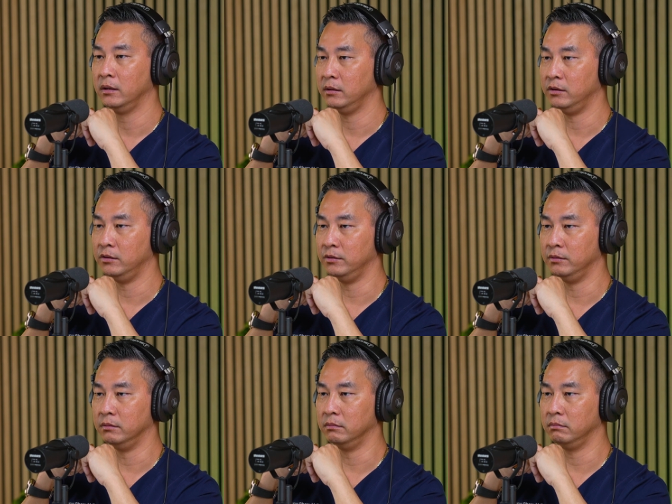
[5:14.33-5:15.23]

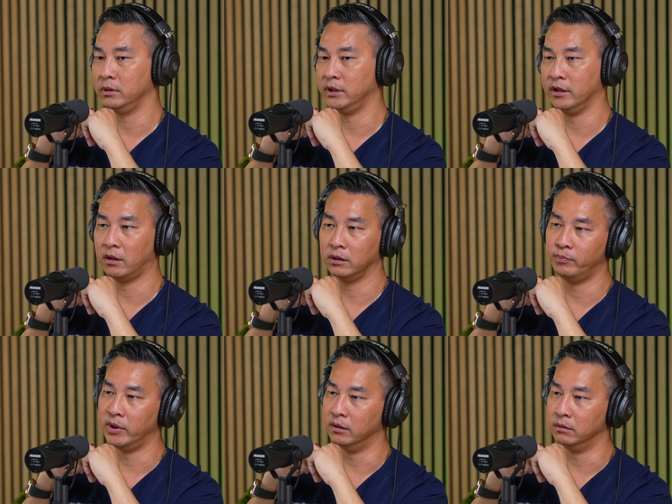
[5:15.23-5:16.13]
you get on the
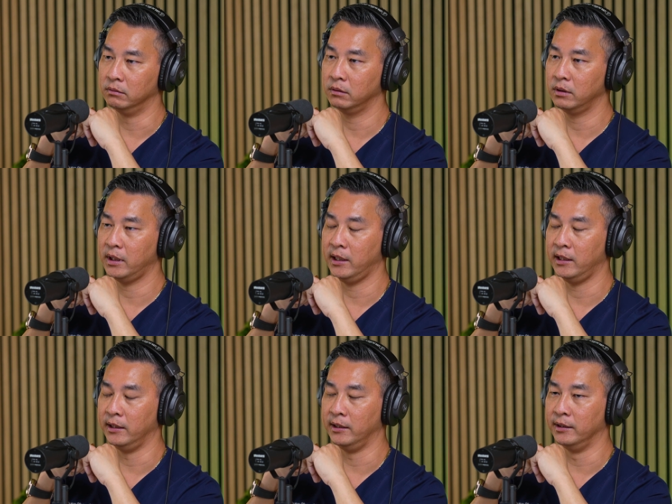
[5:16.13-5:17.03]
boat
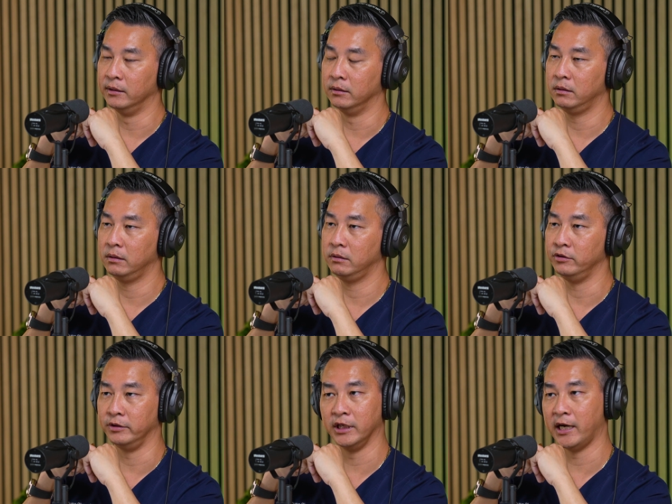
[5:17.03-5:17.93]
and
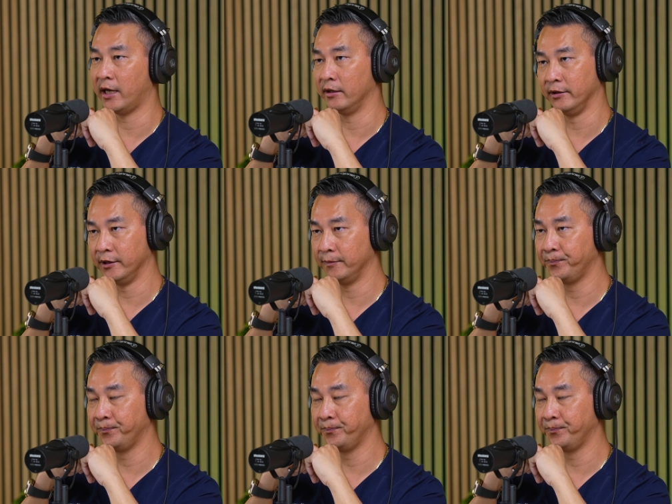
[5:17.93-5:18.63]
you get out of there.